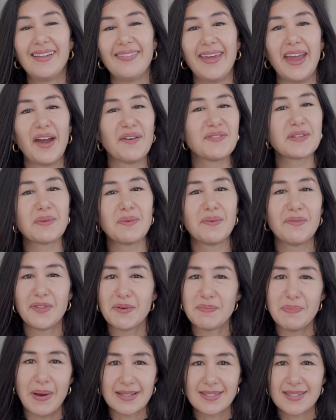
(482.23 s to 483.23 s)
They have some of
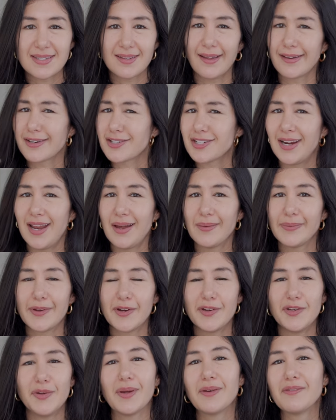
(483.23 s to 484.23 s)
the best selection out
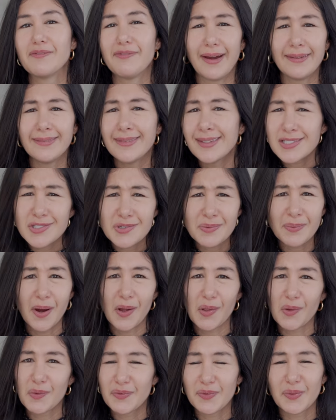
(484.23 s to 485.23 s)
there and you can find things from
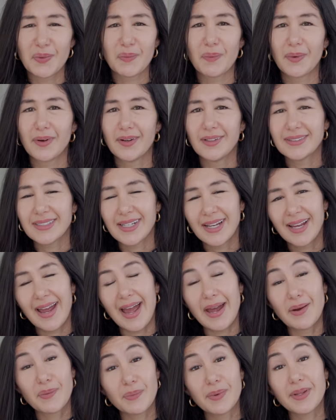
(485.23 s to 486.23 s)
all over the world
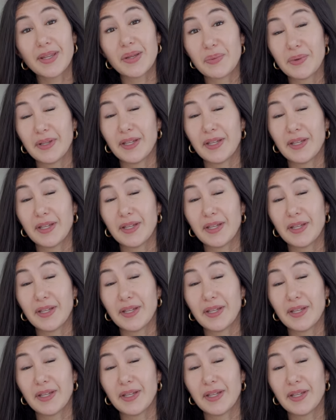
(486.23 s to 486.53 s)
and really,